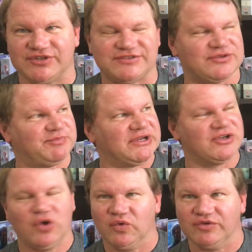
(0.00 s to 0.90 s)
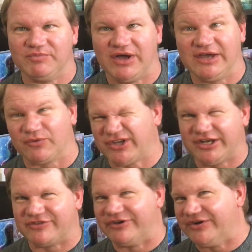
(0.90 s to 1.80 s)
That's a big goal of mine. We're
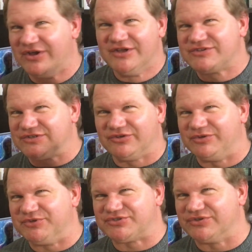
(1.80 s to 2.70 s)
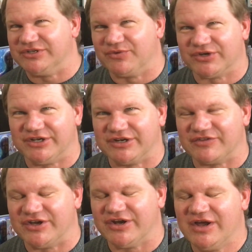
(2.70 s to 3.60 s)
getting there. Slowly but surely, we're getting
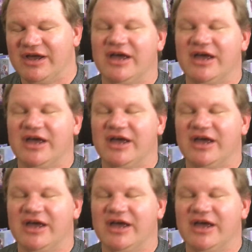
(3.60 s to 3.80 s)
there.